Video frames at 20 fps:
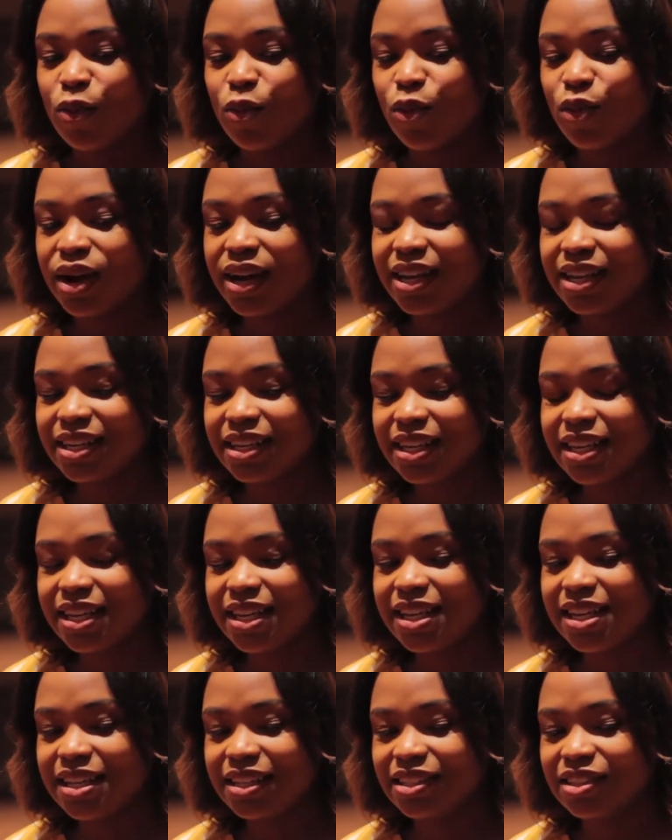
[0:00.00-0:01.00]
what
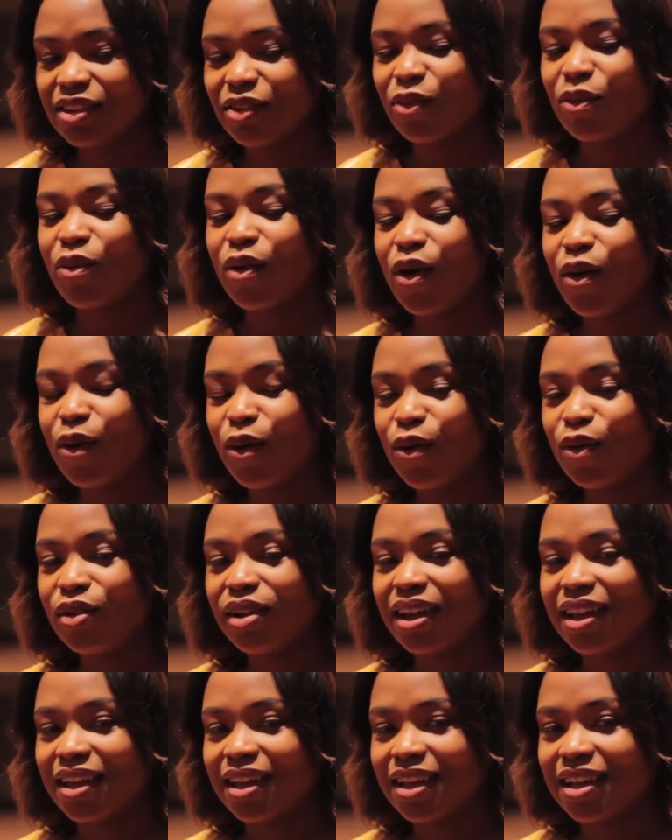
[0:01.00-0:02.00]
is the
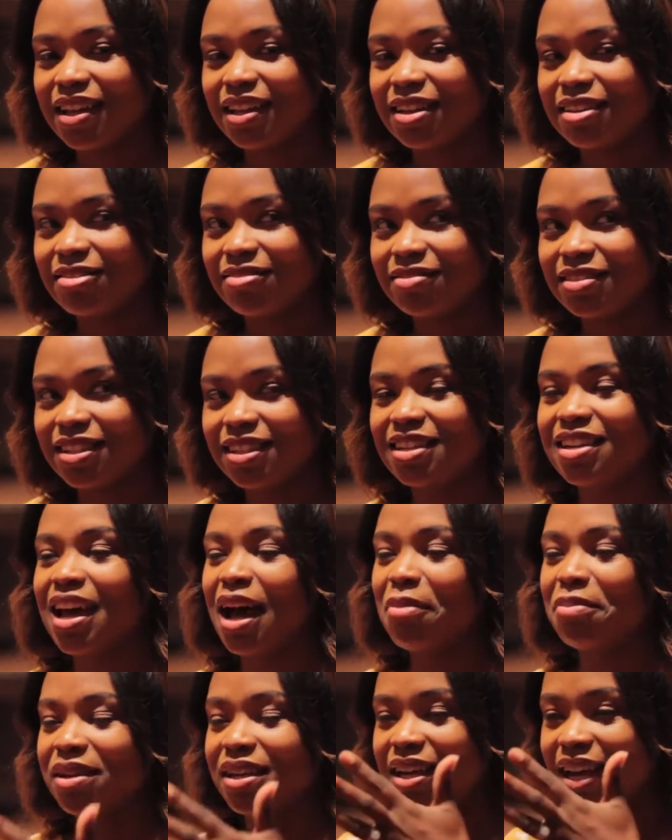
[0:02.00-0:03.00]
role of
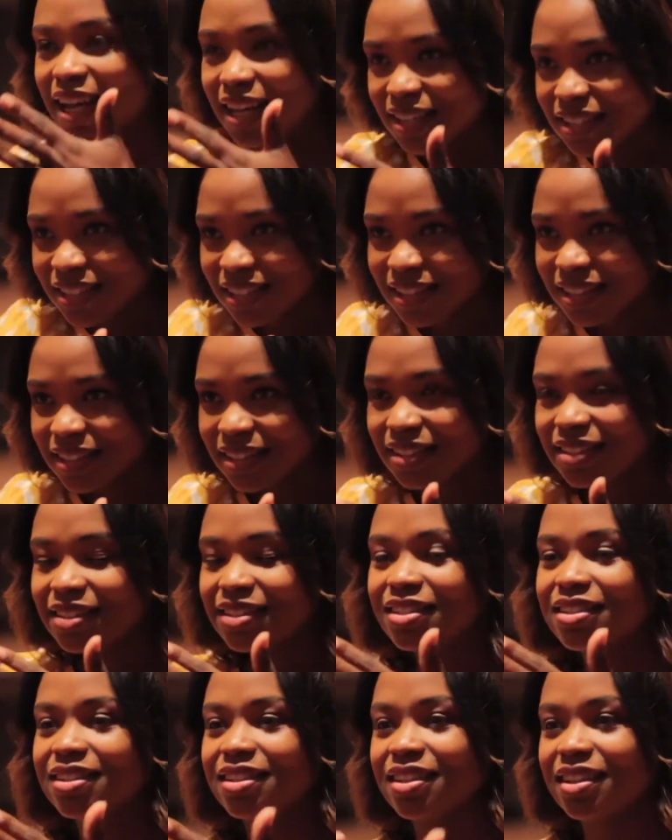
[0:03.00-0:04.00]
denominations,
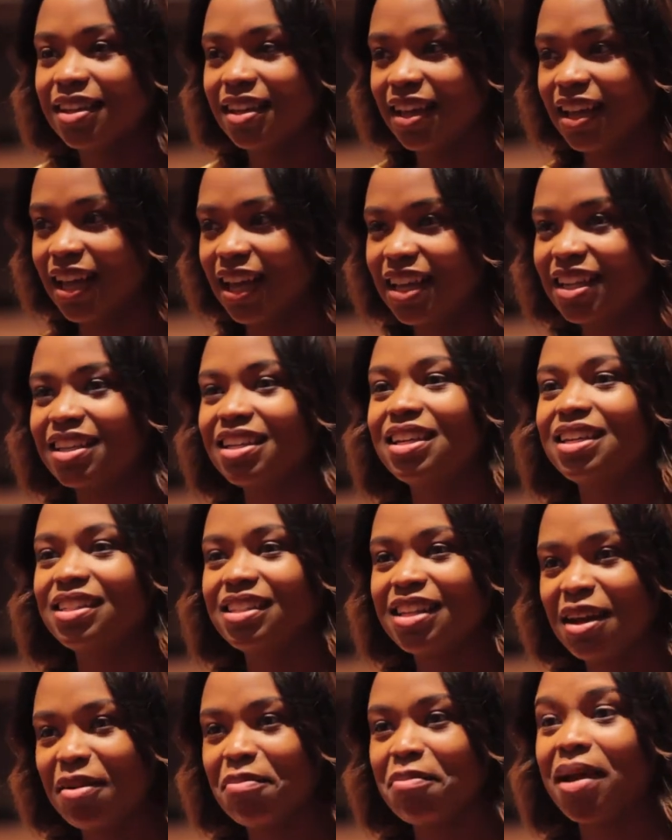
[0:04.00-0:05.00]
and
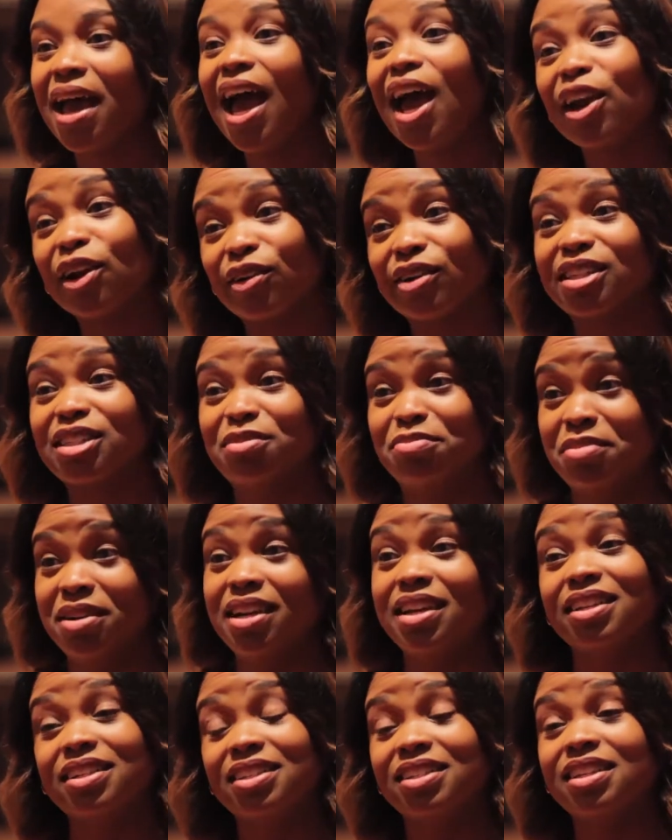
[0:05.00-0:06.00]
does that matter as
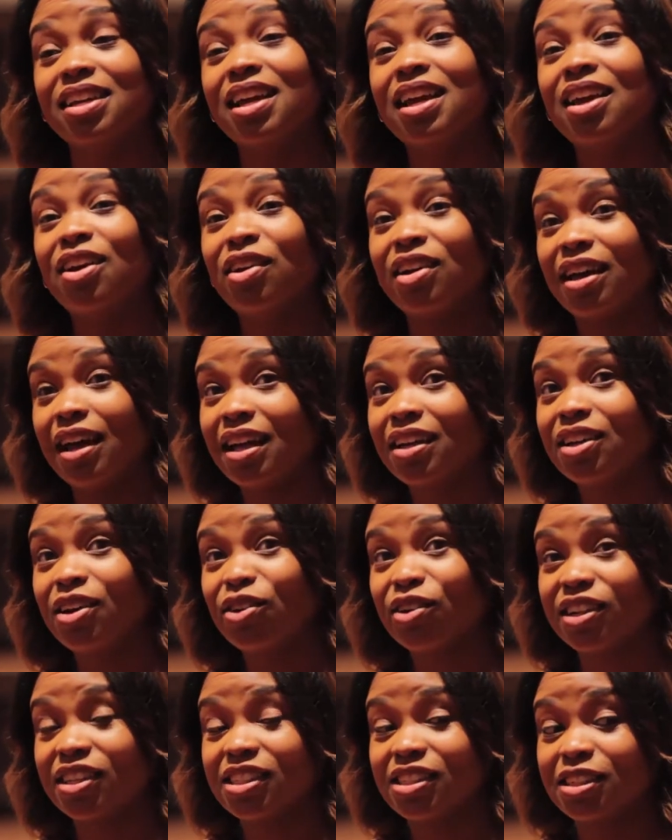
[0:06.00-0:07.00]
much? I
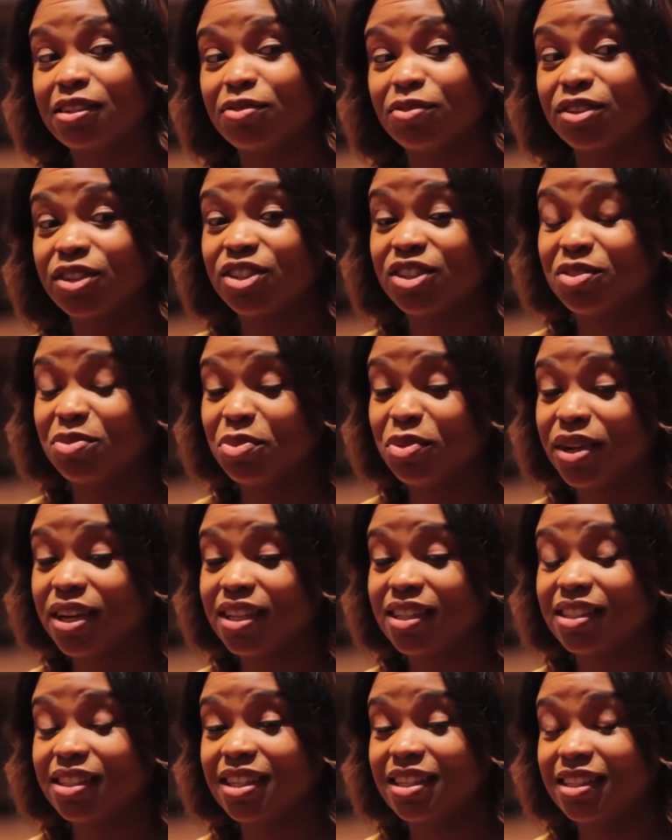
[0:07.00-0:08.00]
noticed that Friendship
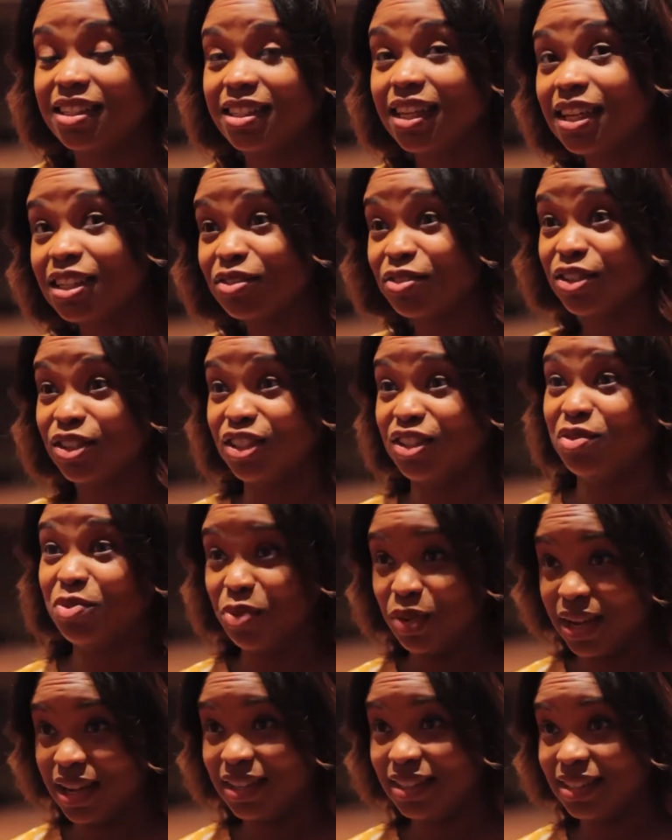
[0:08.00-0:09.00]
West, it says Friendship
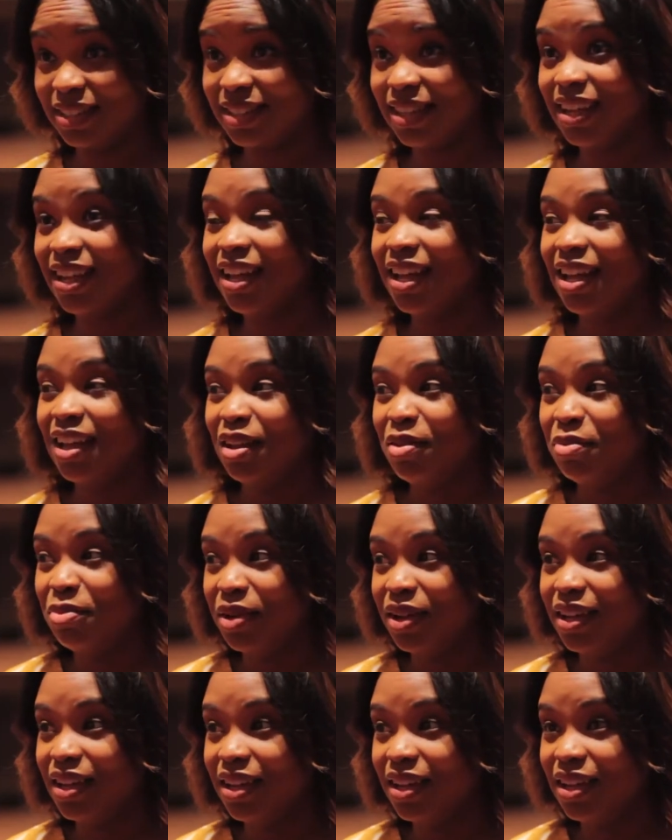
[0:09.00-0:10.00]
West,
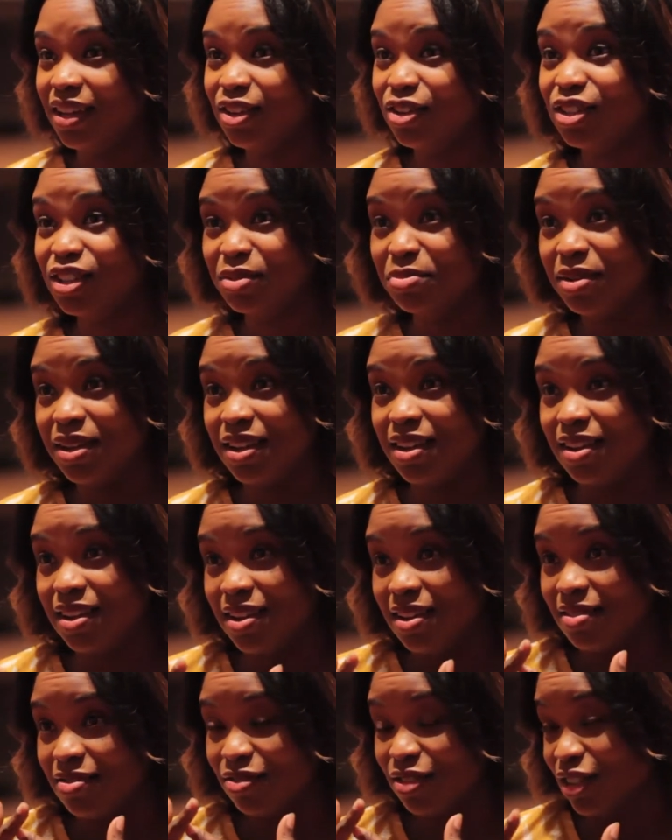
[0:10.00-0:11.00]
but it used to
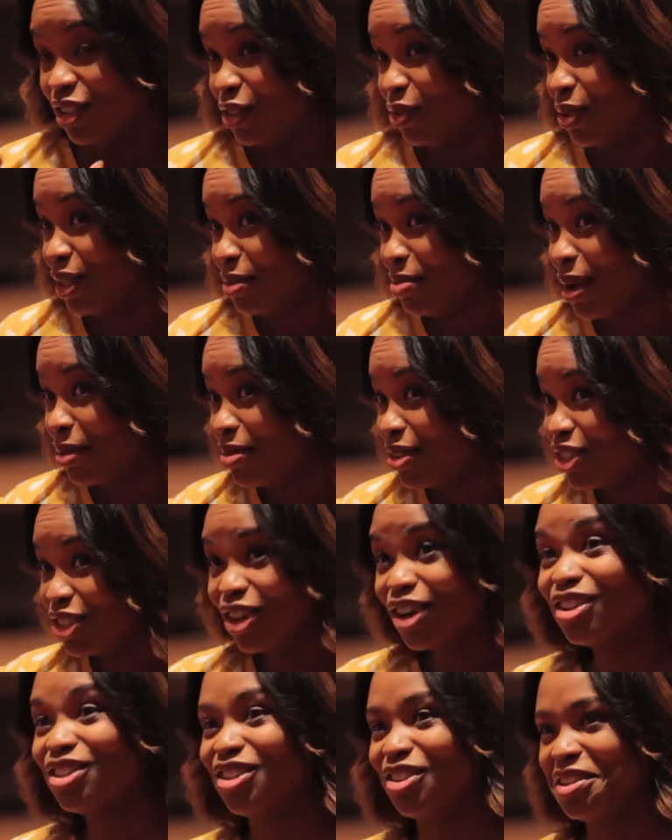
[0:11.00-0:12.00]
be Friendship West Baptist
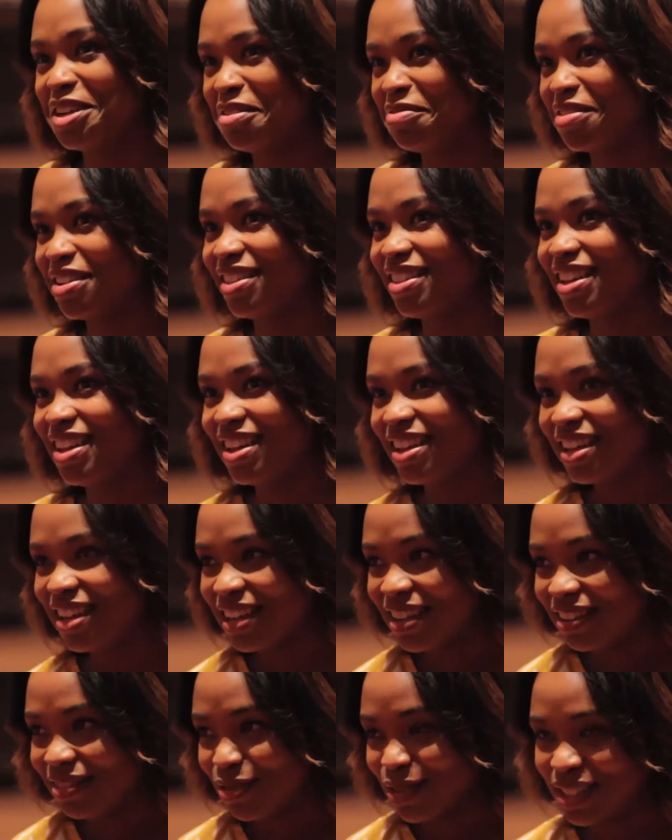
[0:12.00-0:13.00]
Church on everything.
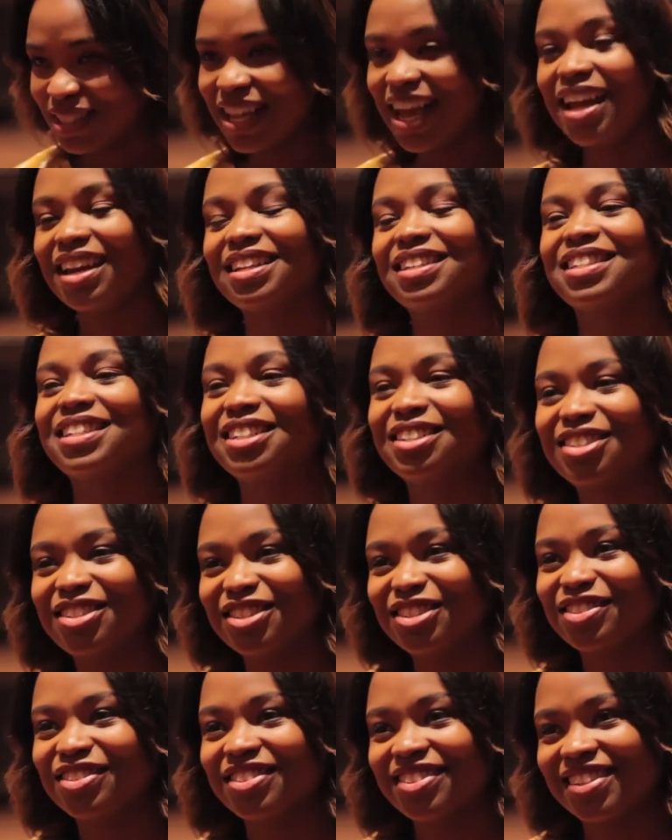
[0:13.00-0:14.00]
Was that
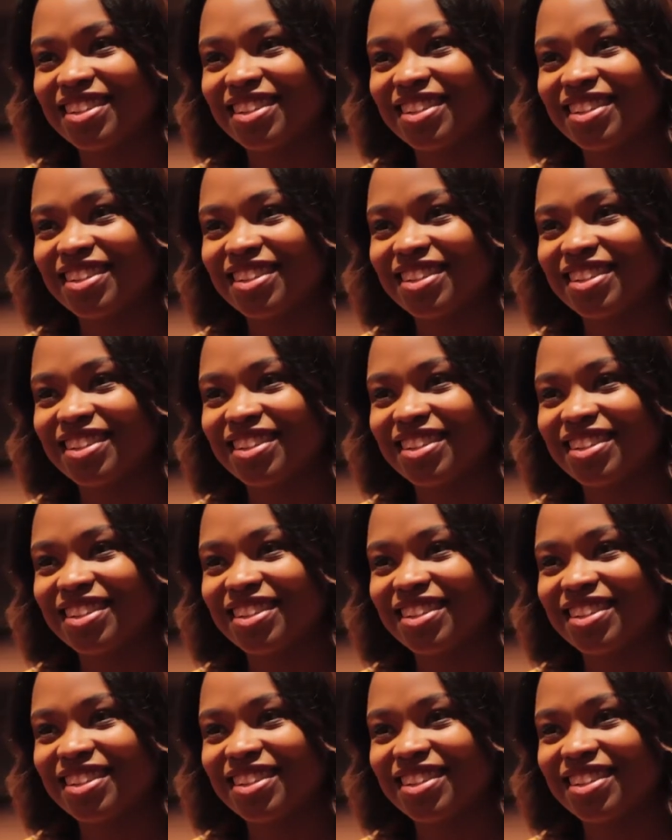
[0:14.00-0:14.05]
intentional?